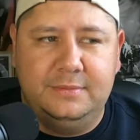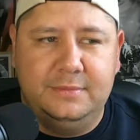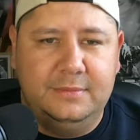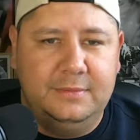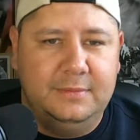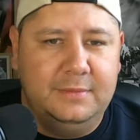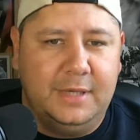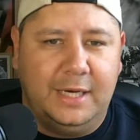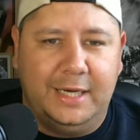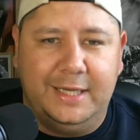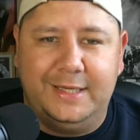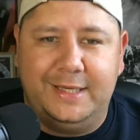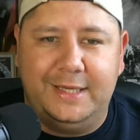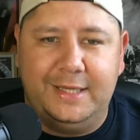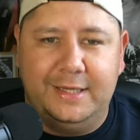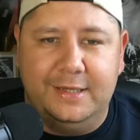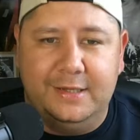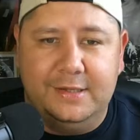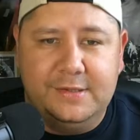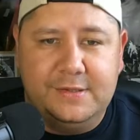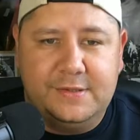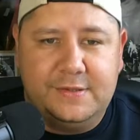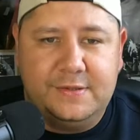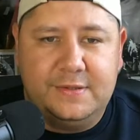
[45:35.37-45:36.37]

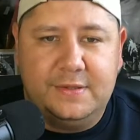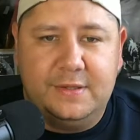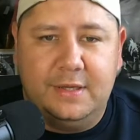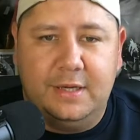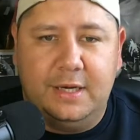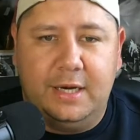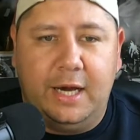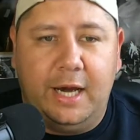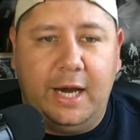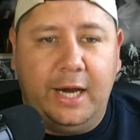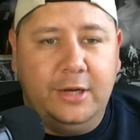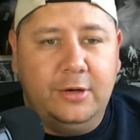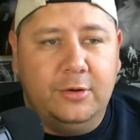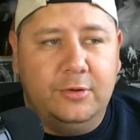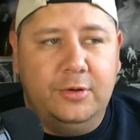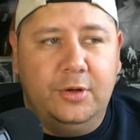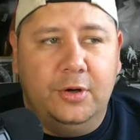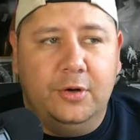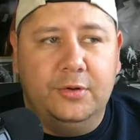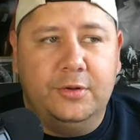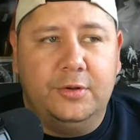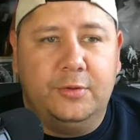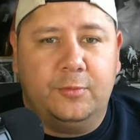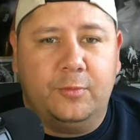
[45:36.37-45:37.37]
ideas. I don't
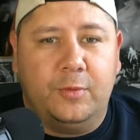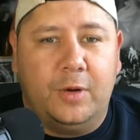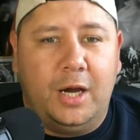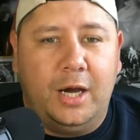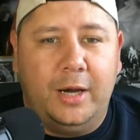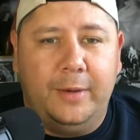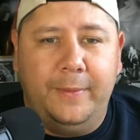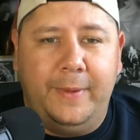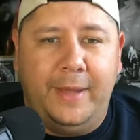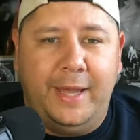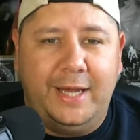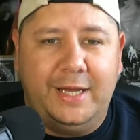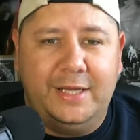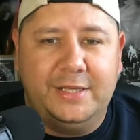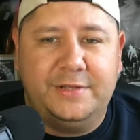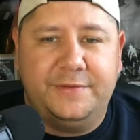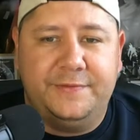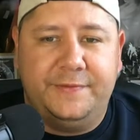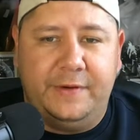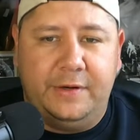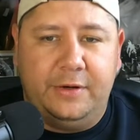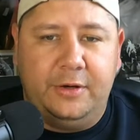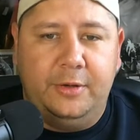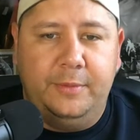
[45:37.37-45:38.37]
know that Rob has
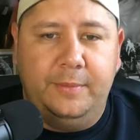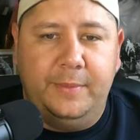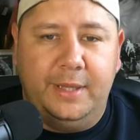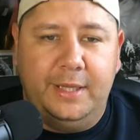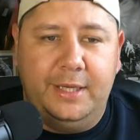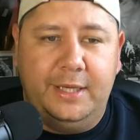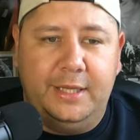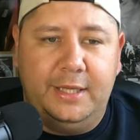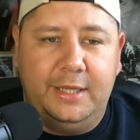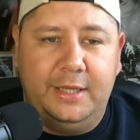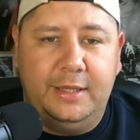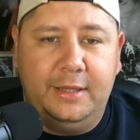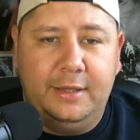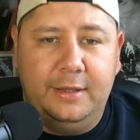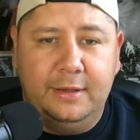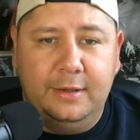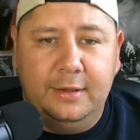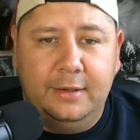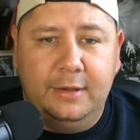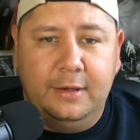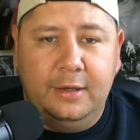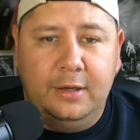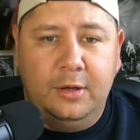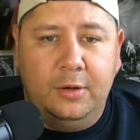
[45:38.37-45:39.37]
very many
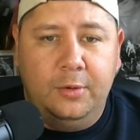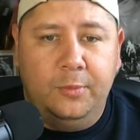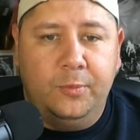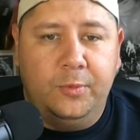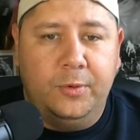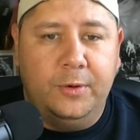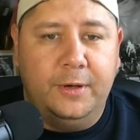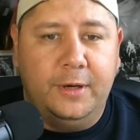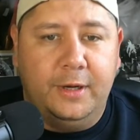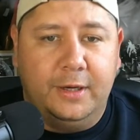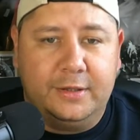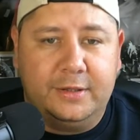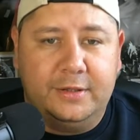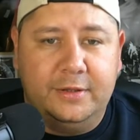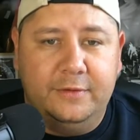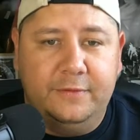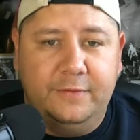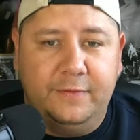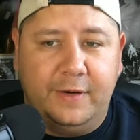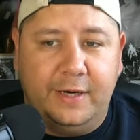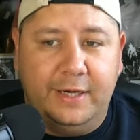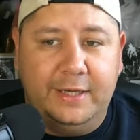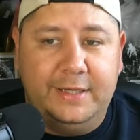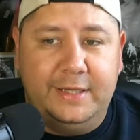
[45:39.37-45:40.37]

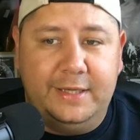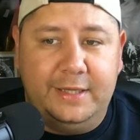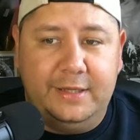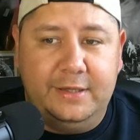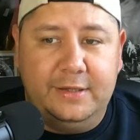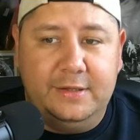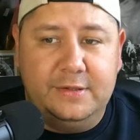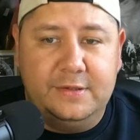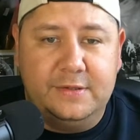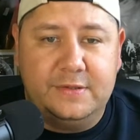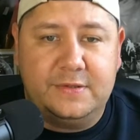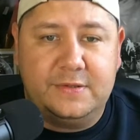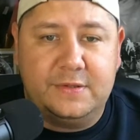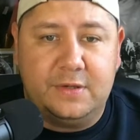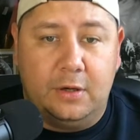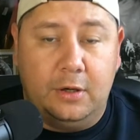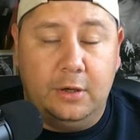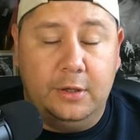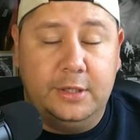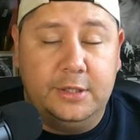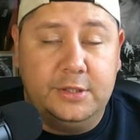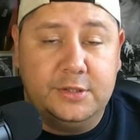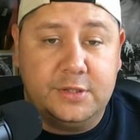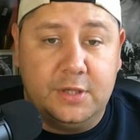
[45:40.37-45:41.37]
productive ideas
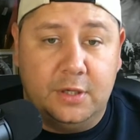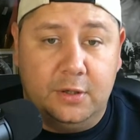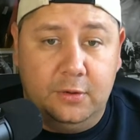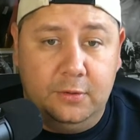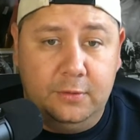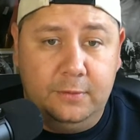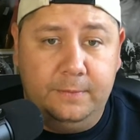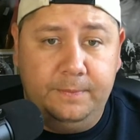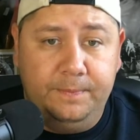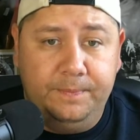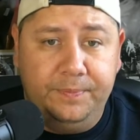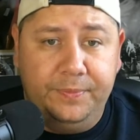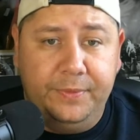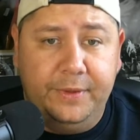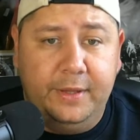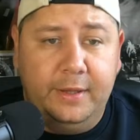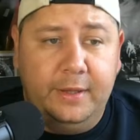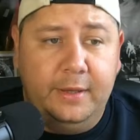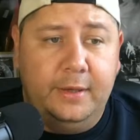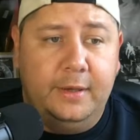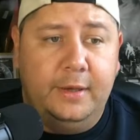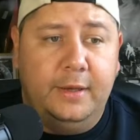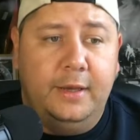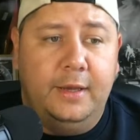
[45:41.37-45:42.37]
on his own.
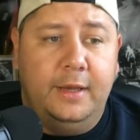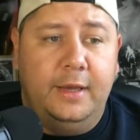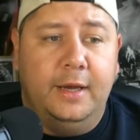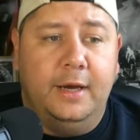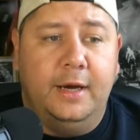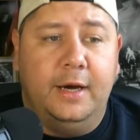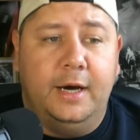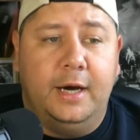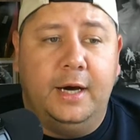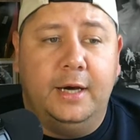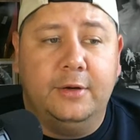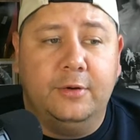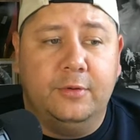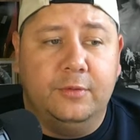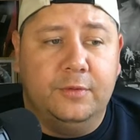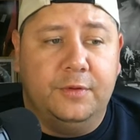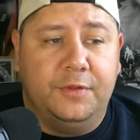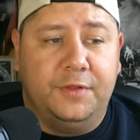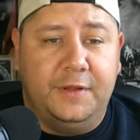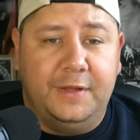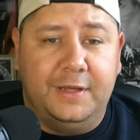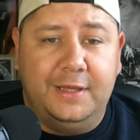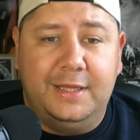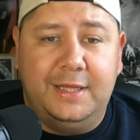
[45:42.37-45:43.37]
I don't
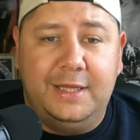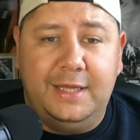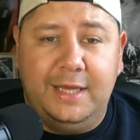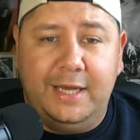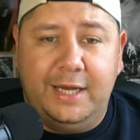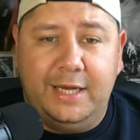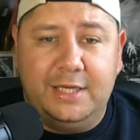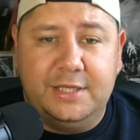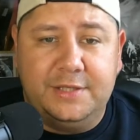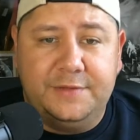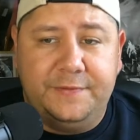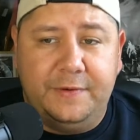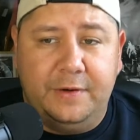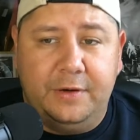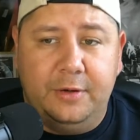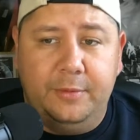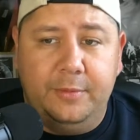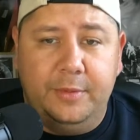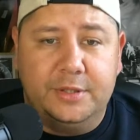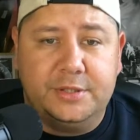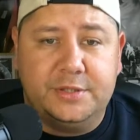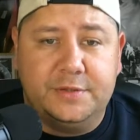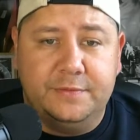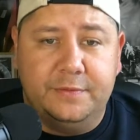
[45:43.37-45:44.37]
think he has very
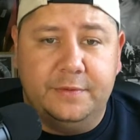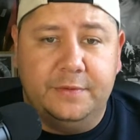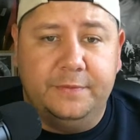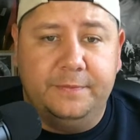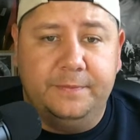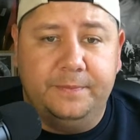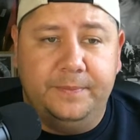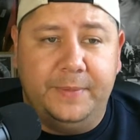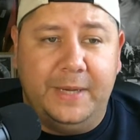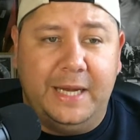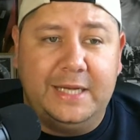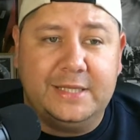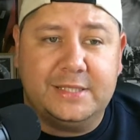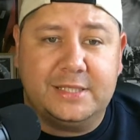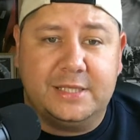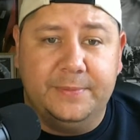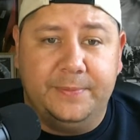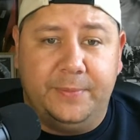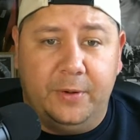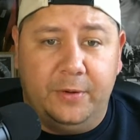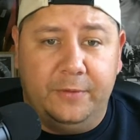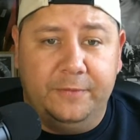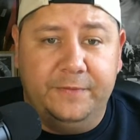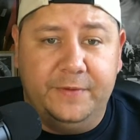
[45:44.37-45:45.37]
much of a
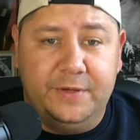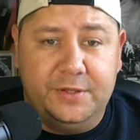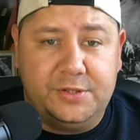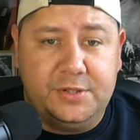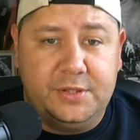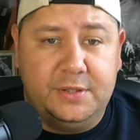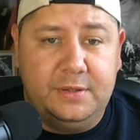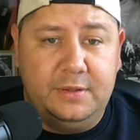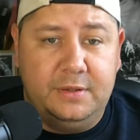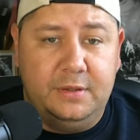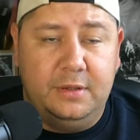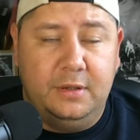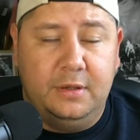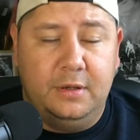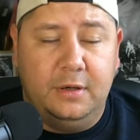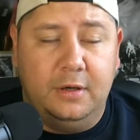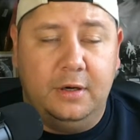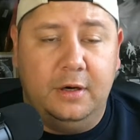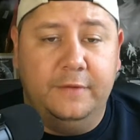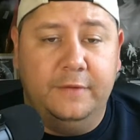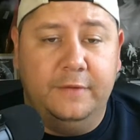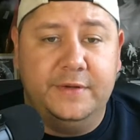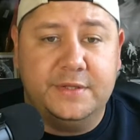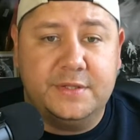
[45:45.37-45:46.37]
basketball vision
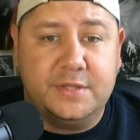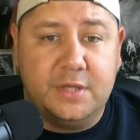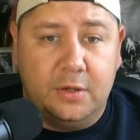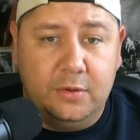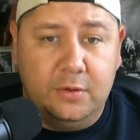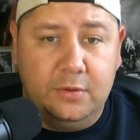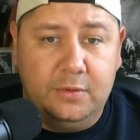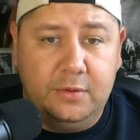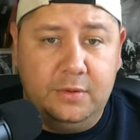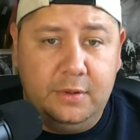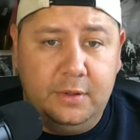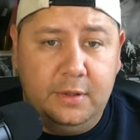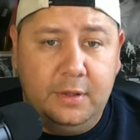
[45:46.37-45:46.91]
of his own.